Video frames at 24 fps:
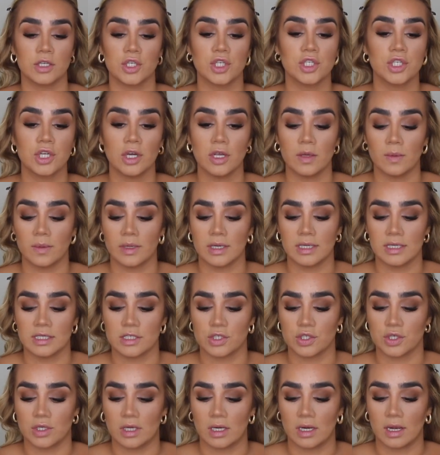should tell you what it
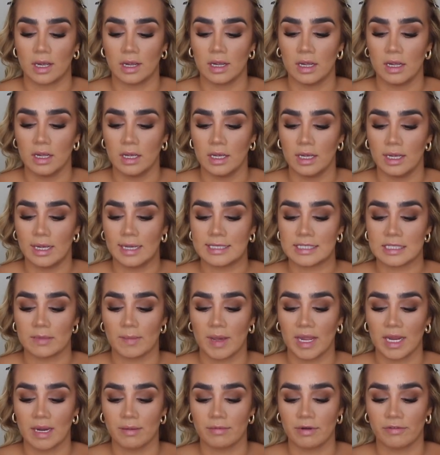is, shouldn't I? It's the
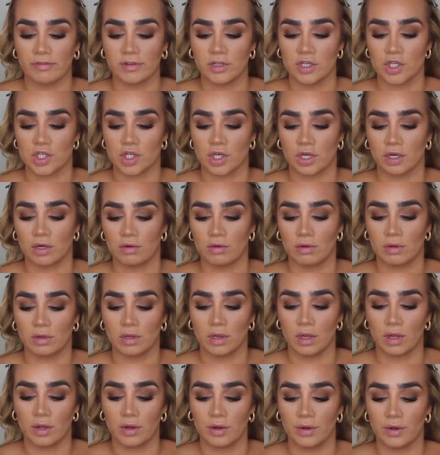Makeup Revolution
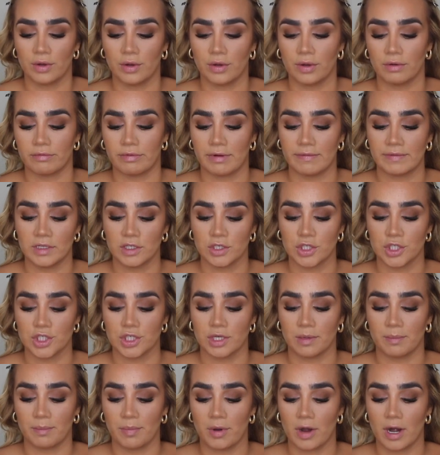Glow
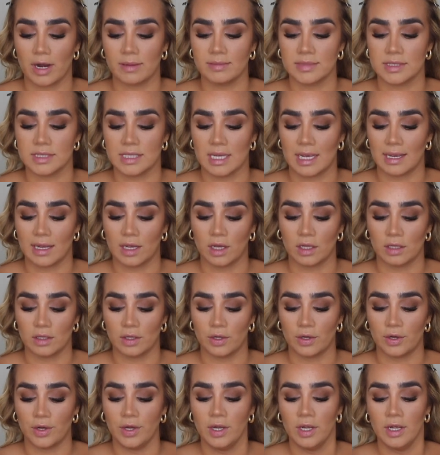Revolution Prime Set and
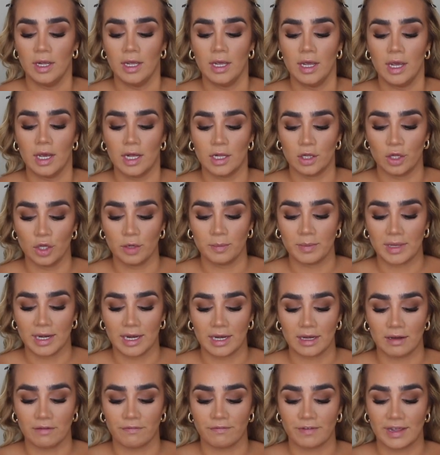Glow
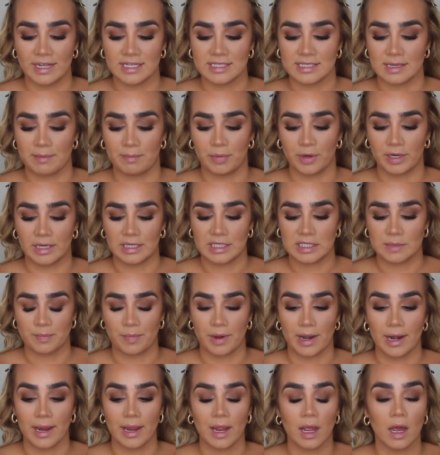Illuminating Face and Body
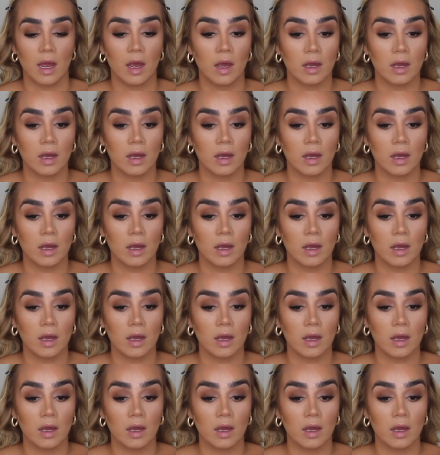Spray.